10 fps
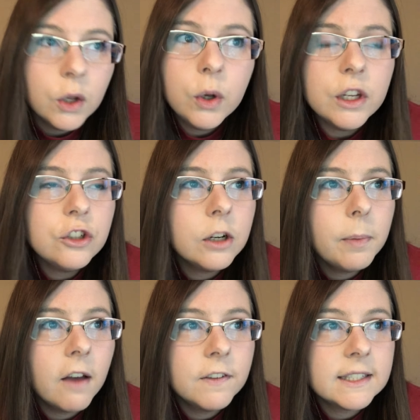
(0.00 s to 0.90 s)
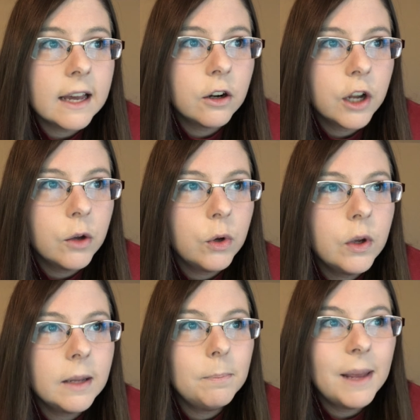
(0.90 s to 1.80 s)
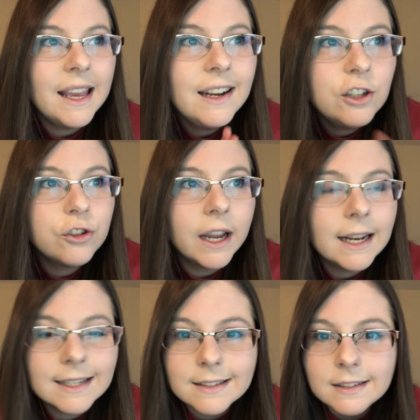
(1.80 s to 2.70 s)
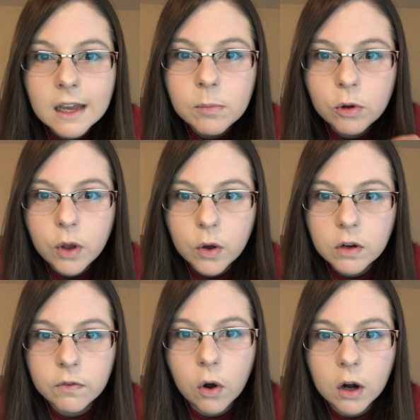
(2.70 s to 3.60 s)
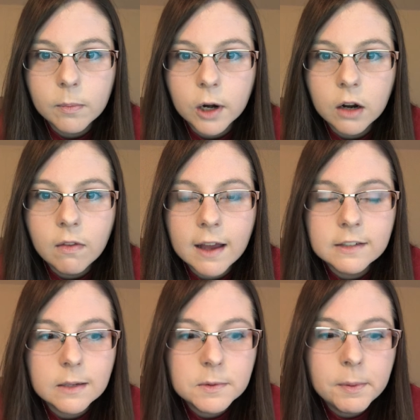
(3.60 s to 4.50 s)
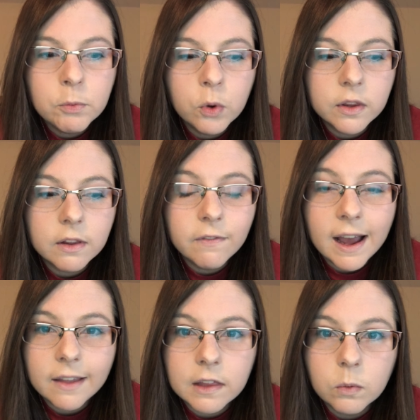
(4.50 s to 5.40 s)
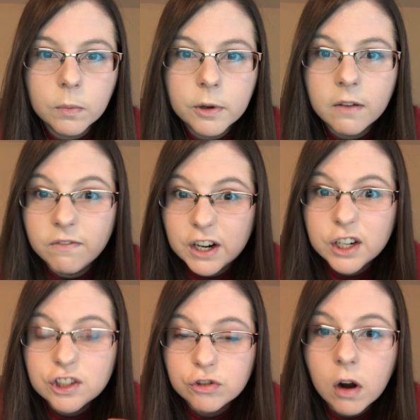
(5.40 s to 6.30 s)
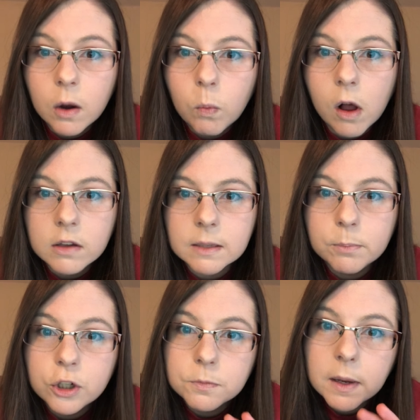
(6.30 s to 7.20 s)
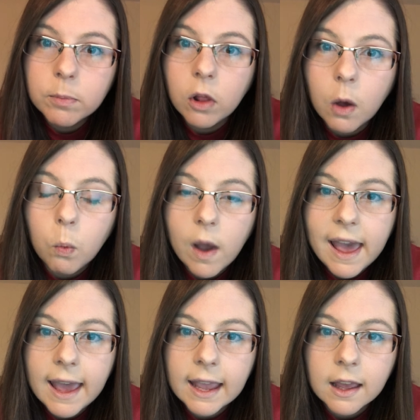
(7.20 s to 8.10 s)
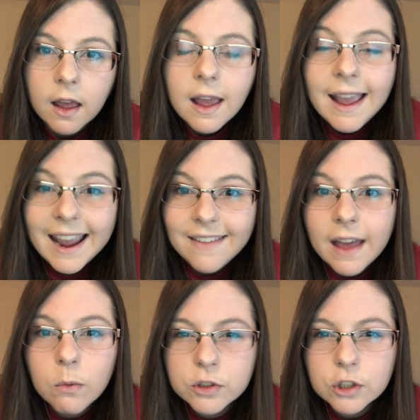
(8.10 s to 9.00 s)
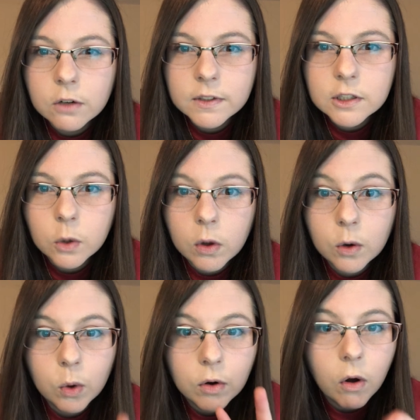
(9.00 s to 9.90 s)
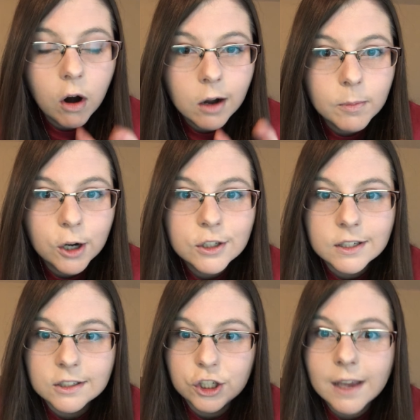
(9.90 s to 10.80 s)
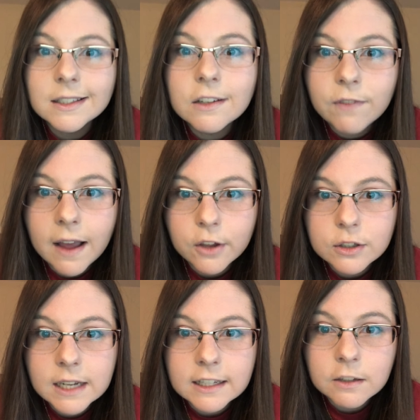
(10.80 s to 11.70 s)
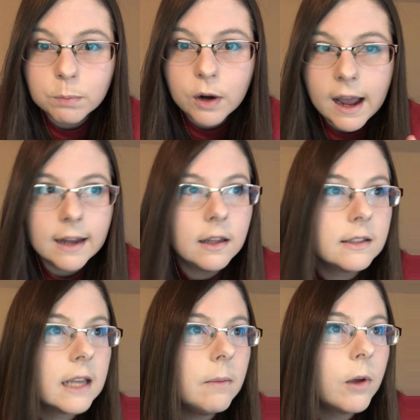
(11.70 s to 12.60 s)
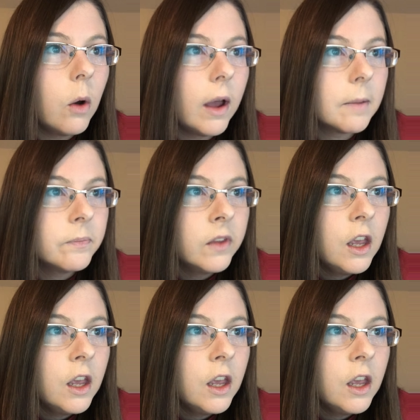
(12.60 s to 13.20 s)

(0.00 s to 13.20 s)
who can strip off its outer coat, who can penetrate its double coat of armor. A lot of times people with Leviathan will put up very strong walls and push people away, and that will serve as the quote unquote armor to justify their stance of pride. Let's keep going.